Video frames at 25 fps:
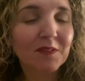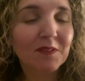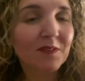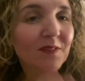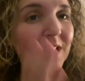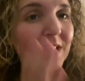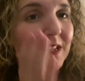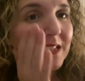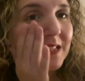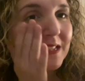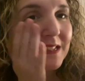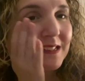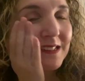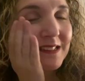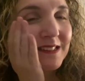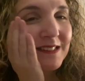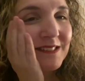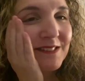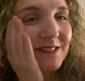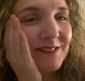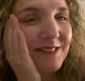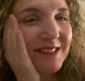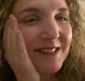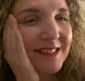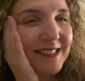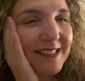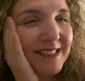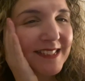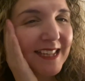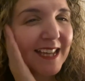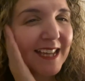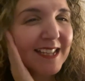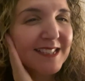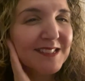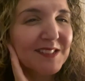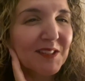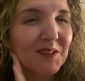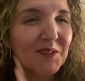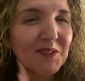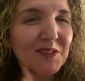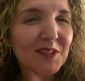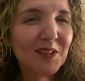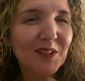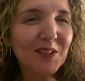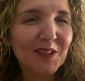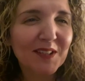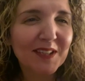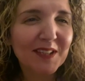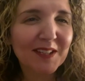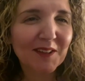Feeling really nice after
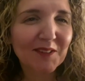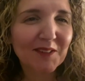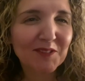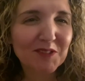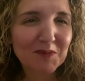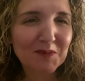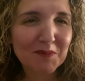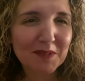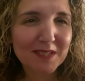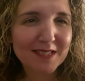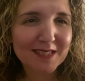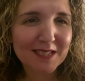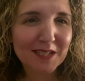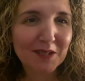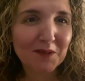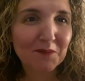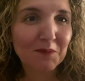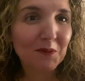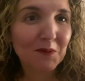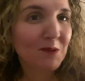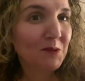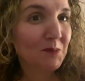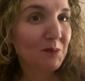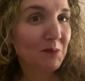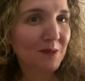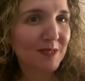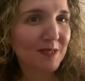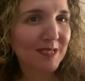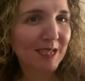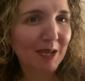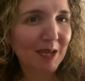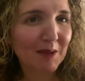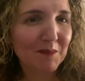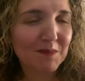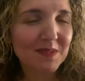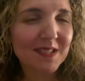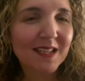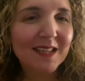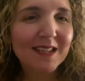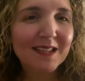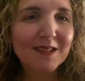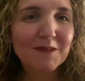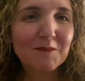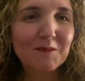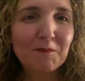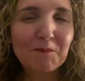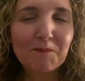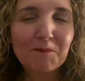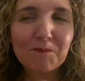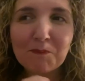looking after my skin multiple times.
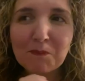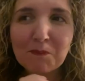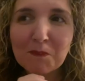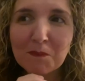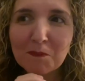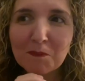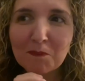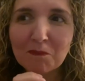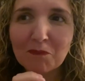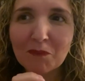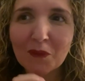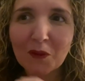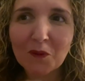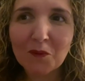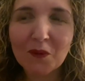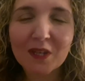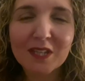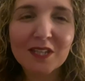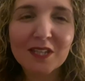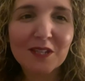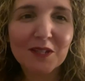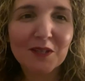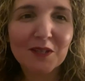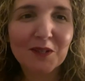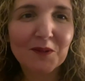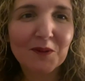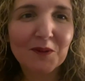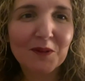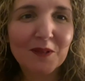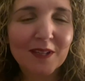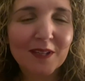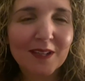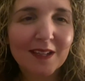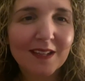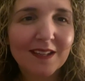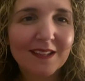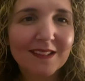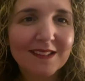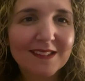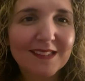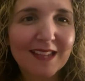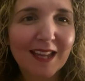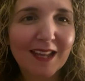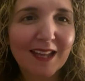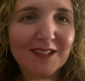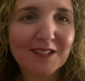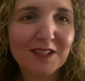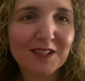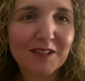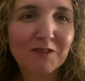When you
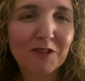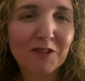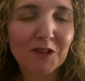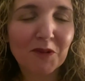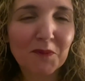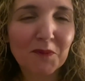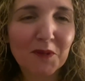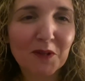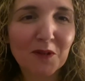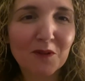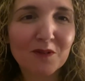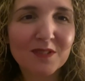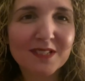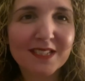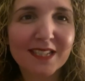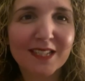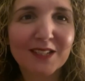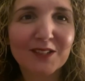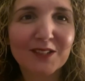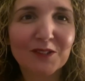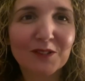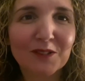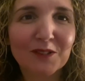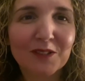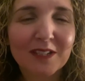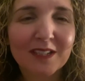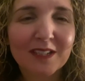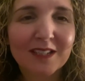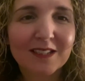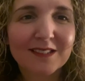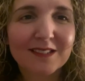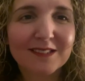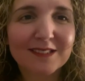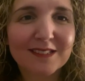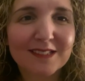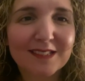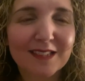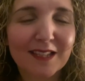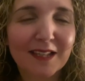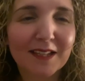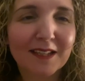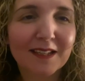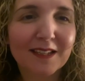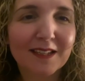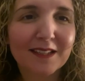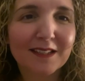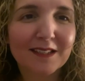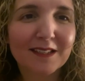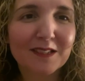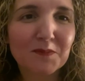tidy your room, we always giggle because it's like
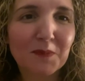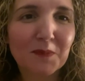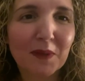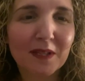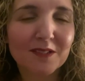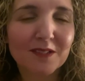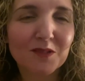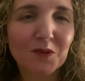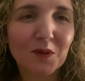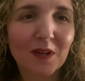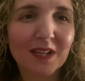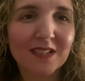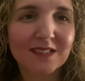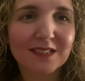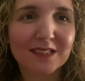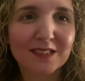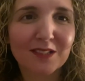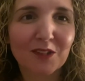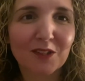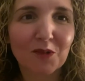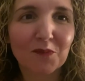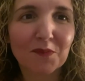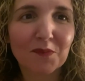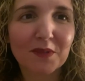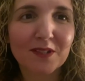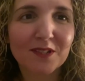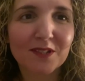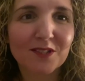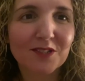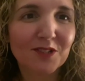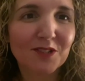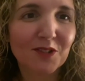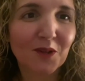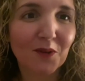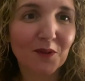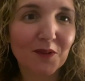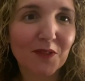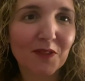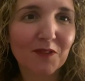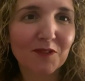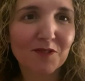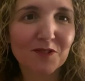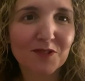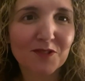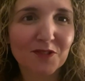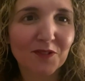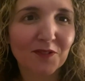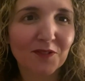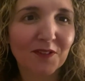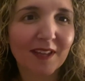you spend twice as long because you're going through
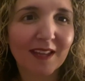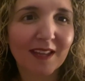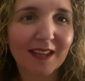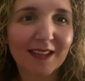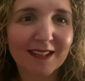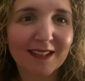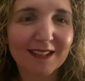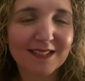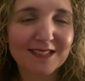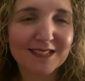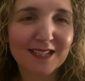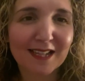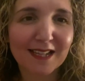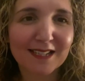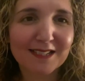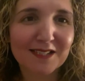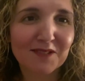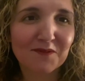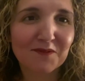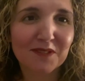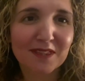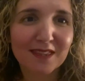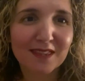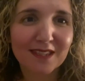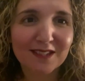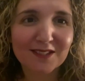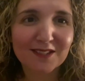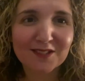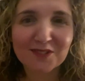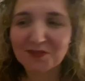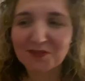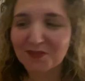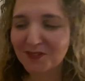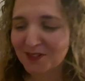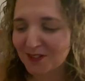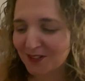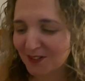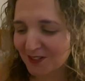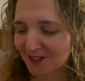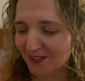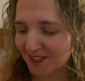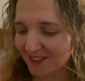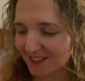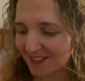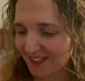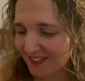stuff and getting excited with things you've forgotten.